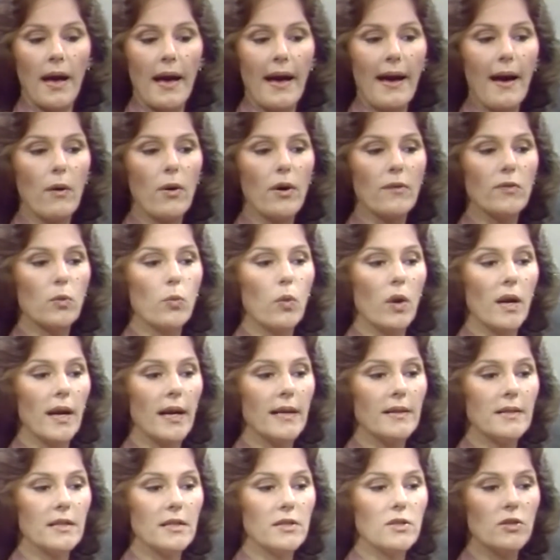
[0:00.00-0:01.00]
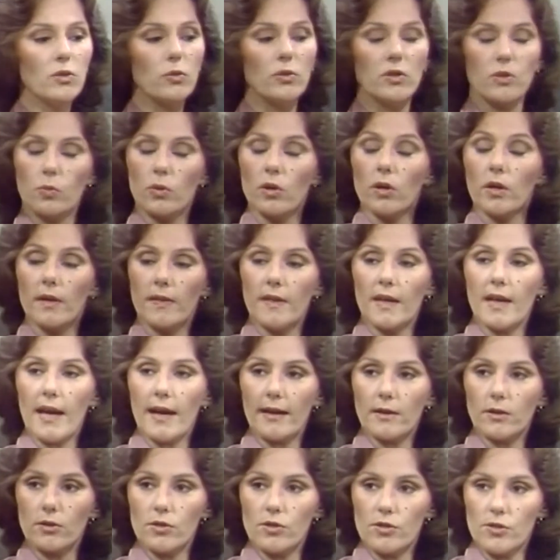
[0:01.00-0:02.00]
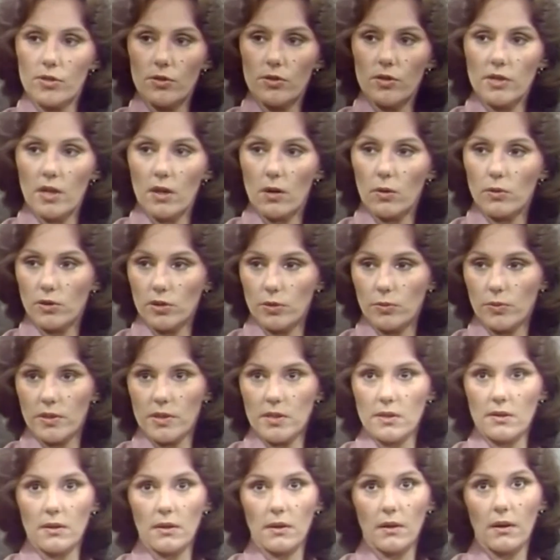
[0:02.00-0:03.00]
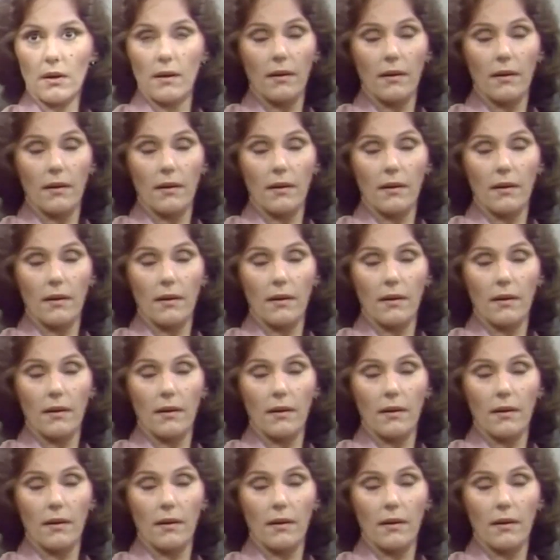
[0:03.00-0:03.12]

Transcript: However, what I did do was work at the Actors Studio, which was